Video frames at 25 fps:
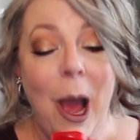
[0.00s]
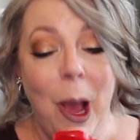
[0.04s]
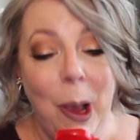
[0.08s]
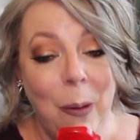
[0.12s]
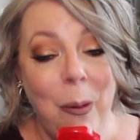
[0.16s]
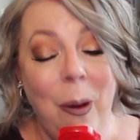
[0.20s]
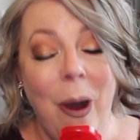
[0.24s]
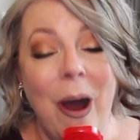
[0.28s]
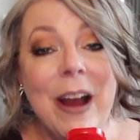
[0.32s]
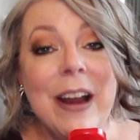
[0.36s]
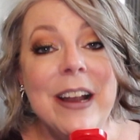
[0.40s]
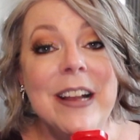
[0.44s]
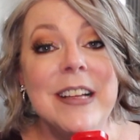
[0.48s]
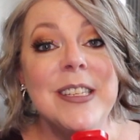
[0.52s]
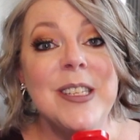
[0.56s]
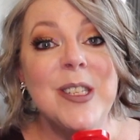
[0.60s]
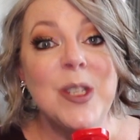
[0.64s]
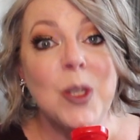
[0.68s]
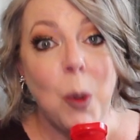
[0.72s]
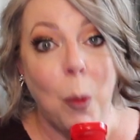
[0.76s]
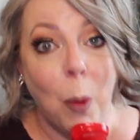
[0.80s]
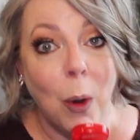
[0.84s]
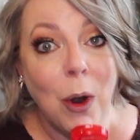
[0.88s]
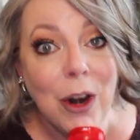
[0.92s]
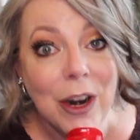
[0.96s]
I want to
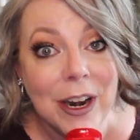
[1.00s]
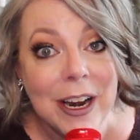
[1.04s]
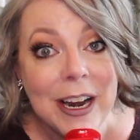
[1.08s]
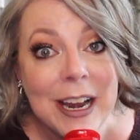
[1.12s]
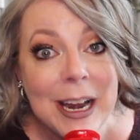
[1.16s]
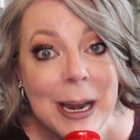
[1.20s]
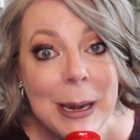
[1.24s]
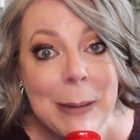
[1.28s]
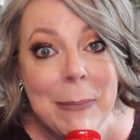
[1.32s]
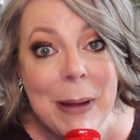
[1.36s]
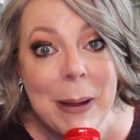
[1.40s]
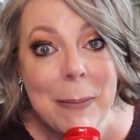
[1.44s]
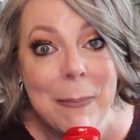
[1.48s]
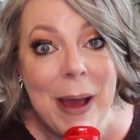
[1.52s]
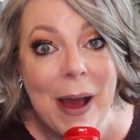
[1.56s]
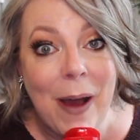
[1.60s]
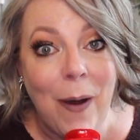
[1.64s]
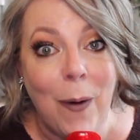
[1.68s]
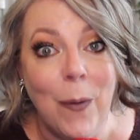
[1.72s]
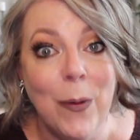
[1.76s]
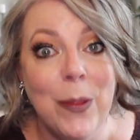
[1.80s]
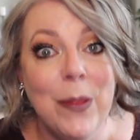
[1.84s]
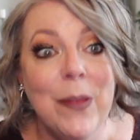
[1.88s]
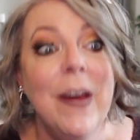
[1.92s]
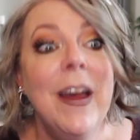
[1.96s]
squirt it in my
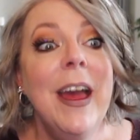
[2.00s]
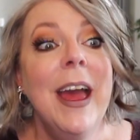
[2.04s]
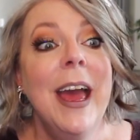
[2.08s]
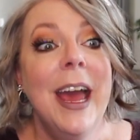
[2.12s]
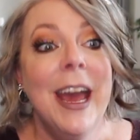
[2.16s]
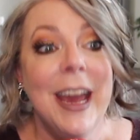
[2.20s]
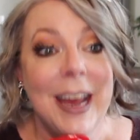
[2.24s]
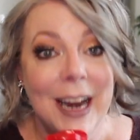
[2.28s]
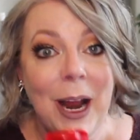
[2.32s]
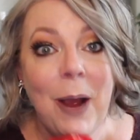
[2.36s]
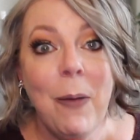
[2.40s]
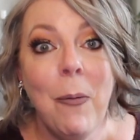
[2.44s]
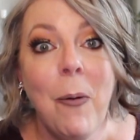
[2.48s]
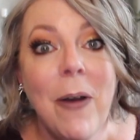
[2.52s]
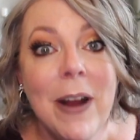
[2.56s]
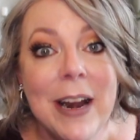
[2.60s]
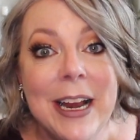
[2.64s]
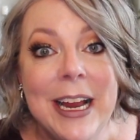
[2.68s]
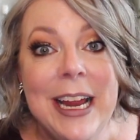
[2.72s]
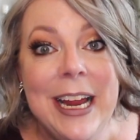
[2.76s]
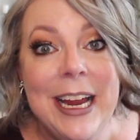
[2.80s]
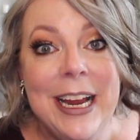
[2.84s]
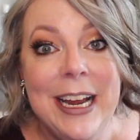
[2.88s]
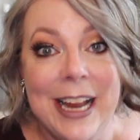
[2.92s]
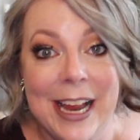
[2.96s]
mouth and I want
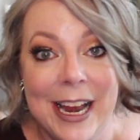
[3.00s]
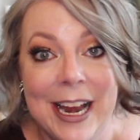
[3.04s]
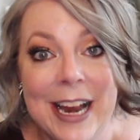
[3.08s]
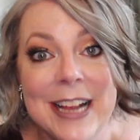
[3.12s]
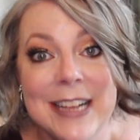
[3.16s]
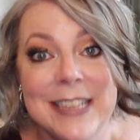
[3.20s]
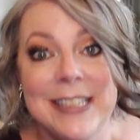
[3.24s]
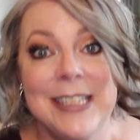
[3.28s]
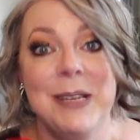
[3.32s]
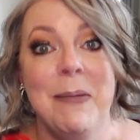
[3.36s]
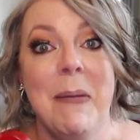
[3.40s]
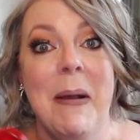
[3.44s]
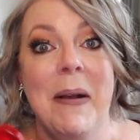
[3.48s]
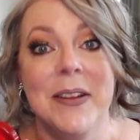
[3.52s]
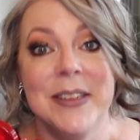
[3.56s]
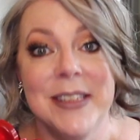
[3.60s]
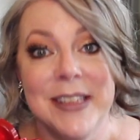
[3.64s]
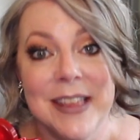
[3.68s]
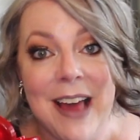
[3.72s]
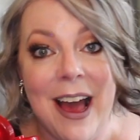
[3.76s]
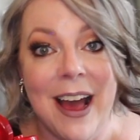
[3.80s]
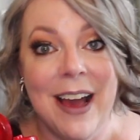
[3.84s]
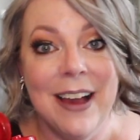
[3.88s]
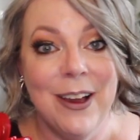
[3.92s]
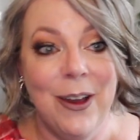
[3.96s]
to eat it. It smells
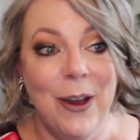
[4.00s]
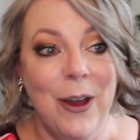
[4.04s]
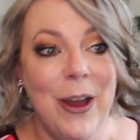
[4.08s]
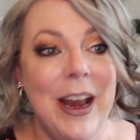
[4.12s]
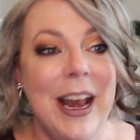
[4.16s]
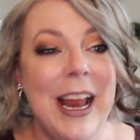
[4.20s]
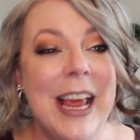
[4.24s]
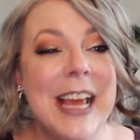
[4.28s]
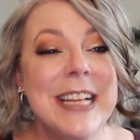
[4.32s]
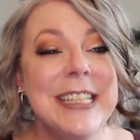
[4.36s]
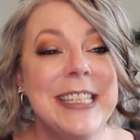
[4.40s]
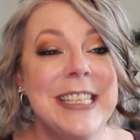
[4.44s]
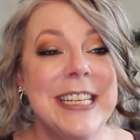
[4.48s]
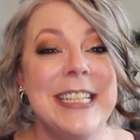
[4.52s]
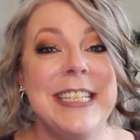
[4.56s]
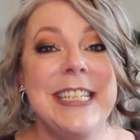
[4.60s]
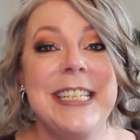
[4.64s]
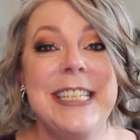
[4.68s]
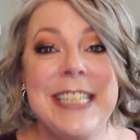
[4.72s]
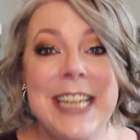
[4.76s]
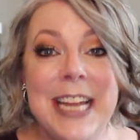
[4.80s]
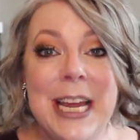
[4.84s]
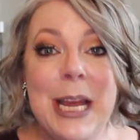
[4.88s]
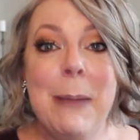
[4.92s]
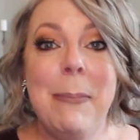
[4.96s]
that good. It's a
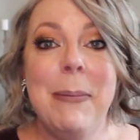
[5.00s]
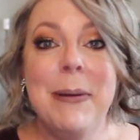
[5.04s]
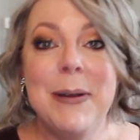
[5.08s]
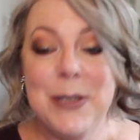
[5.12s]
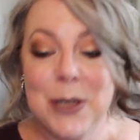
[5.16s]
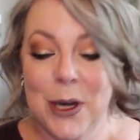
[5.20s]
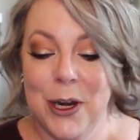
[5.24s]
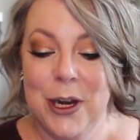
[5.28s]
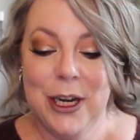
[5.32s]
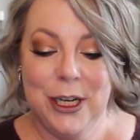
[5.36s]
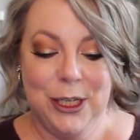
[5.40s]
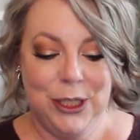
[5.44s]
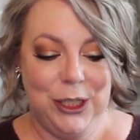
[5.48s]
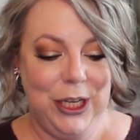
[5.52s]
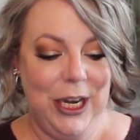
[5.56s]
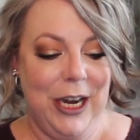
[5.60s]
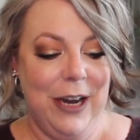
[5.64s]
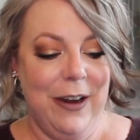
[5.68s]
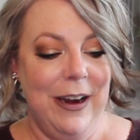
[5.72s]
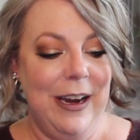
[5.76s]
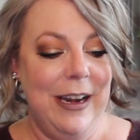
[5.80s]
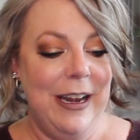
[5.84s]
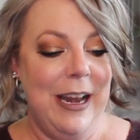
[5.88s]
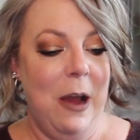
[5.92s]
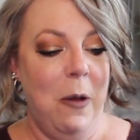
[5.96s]
deep dark
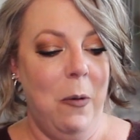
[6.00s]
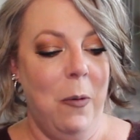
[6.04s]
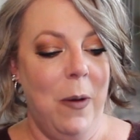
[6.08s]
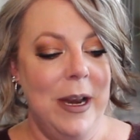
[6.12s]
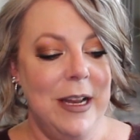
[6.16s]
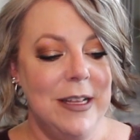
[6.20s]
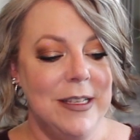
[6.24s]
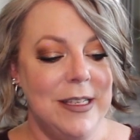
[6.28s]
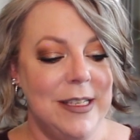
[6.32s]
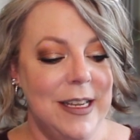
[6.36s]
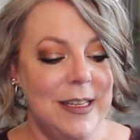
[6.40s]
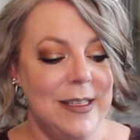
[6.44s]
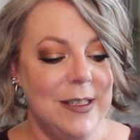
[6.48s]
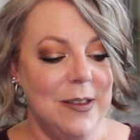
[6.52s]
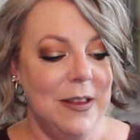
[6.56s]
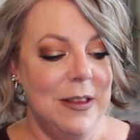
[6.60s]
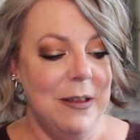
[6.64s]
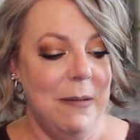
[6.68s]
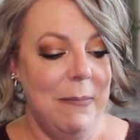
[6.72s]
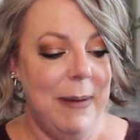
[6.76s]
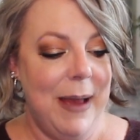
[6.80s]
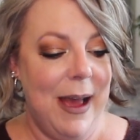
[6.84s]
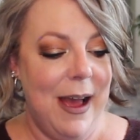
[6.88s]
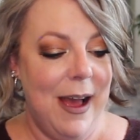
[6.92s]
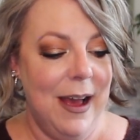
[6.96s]
cherry. Now what it says on
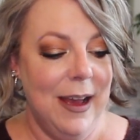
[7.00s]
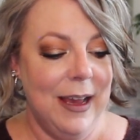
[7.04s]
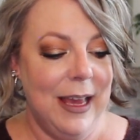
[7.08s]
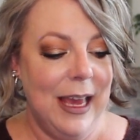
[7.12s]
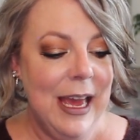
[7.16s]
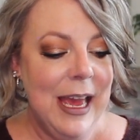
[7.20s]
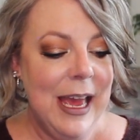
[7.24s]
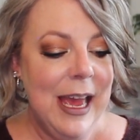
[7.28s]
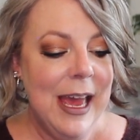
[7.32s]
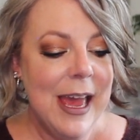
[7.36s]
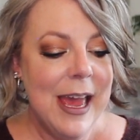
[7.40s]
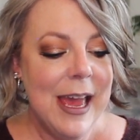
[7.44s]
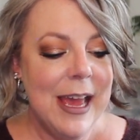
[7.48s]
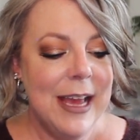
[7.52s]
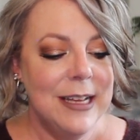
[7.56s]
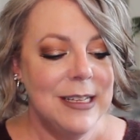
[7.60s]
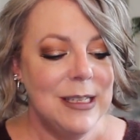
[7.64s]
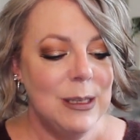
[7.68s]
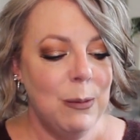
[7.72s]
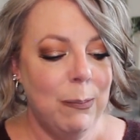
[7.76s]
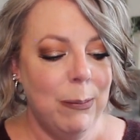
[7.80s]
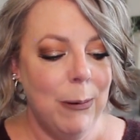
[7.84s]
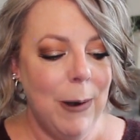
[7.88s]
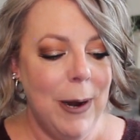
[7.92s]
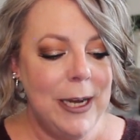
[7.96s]
the back
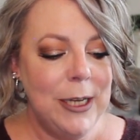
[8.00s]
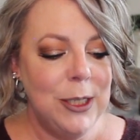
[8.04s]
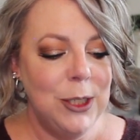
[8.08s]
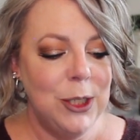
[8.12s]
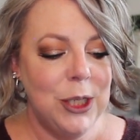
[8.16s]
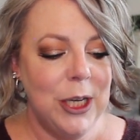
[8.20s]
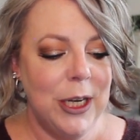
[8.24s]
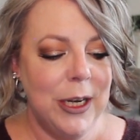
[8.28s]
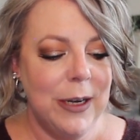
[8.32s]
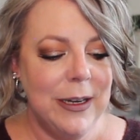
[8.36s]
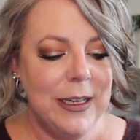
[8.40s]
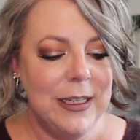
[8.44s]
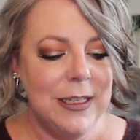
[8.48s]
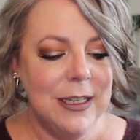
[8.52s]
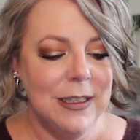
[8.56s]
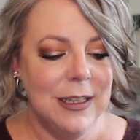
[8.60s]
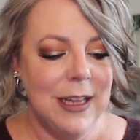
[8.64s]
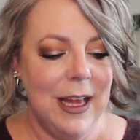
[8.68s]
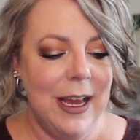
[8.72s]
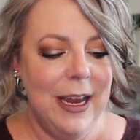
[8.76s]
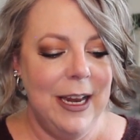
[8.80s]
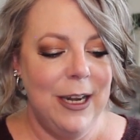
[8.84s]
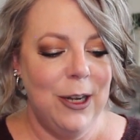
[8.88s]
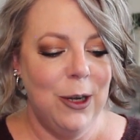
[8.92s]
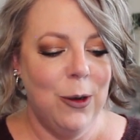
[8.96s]
is bright cherry
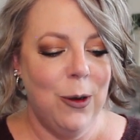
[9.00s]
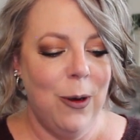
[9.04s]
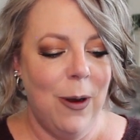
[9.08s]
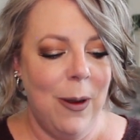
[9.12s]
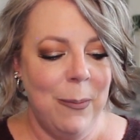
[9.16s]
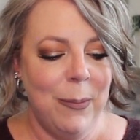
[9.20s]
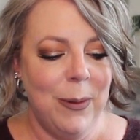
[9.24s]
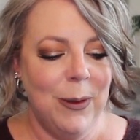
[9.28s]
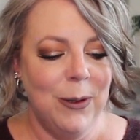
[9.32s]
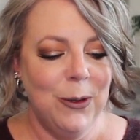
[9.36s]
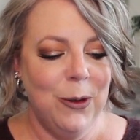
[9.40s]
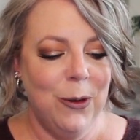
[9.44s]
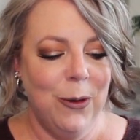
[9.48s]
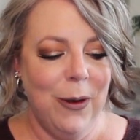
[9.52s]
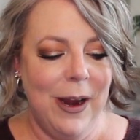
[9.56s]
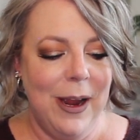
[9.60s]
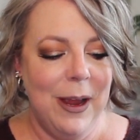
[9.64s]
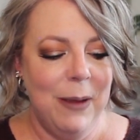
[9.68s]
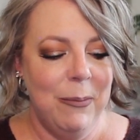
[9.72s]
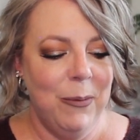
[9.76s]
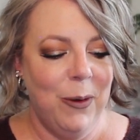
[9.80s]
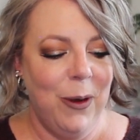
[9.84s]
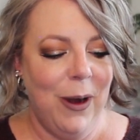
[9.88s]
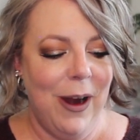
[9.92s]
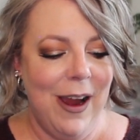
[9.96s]
delight, crumbled
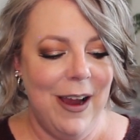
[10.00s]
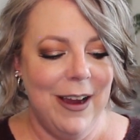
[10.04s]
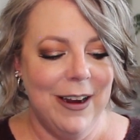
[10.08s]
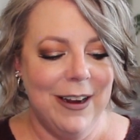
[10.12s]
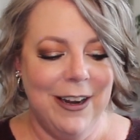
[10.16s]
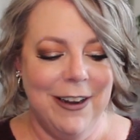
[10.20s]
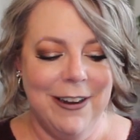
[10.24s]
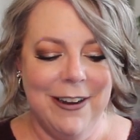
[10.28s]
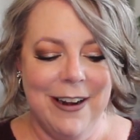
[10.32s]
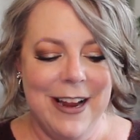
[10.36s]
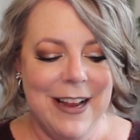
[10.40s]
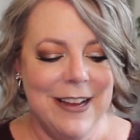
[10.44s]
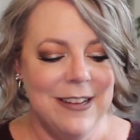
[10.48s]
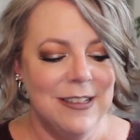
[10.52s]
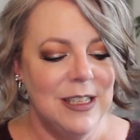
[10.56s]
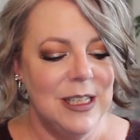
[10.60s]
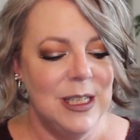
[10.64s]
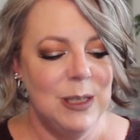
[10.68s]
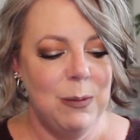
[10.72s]
graham cracker, and